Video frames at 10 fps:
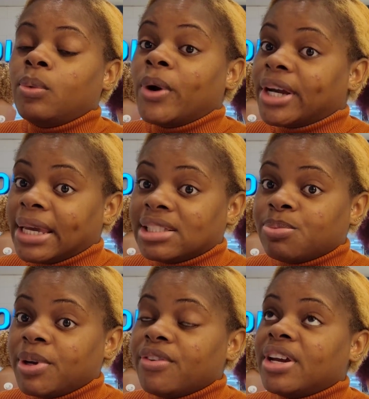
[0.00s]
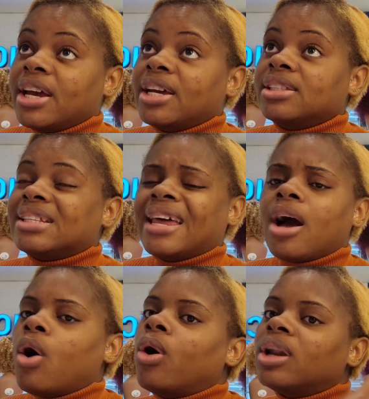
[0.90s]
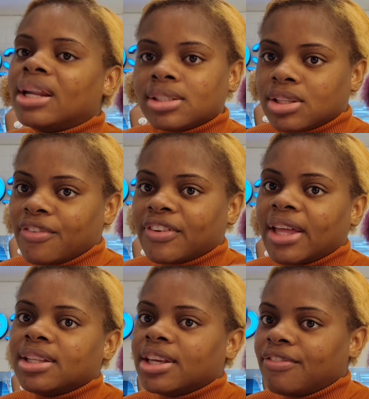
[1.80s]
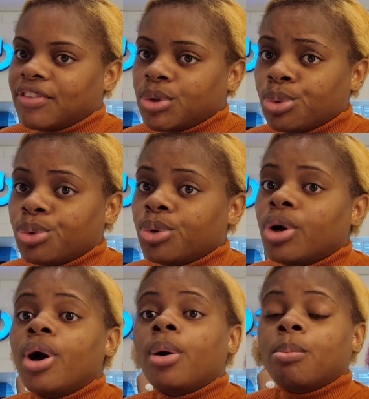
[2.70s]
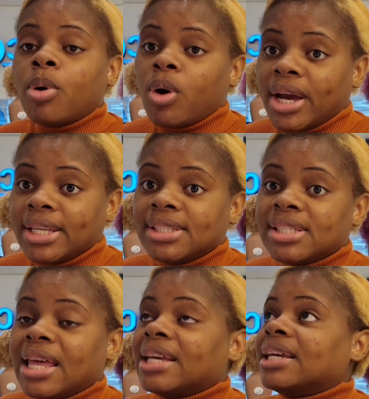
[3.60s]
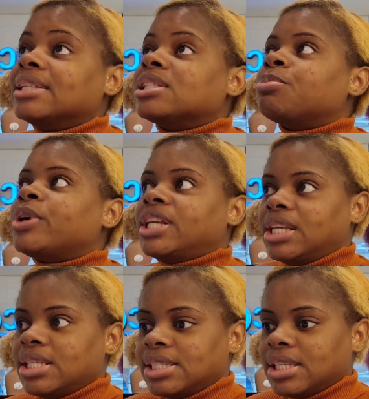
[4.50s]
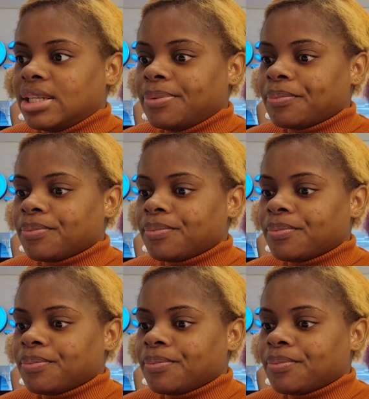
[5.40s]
work experience, like a whole lot of stuff can give you points. Like, it's pretty easy.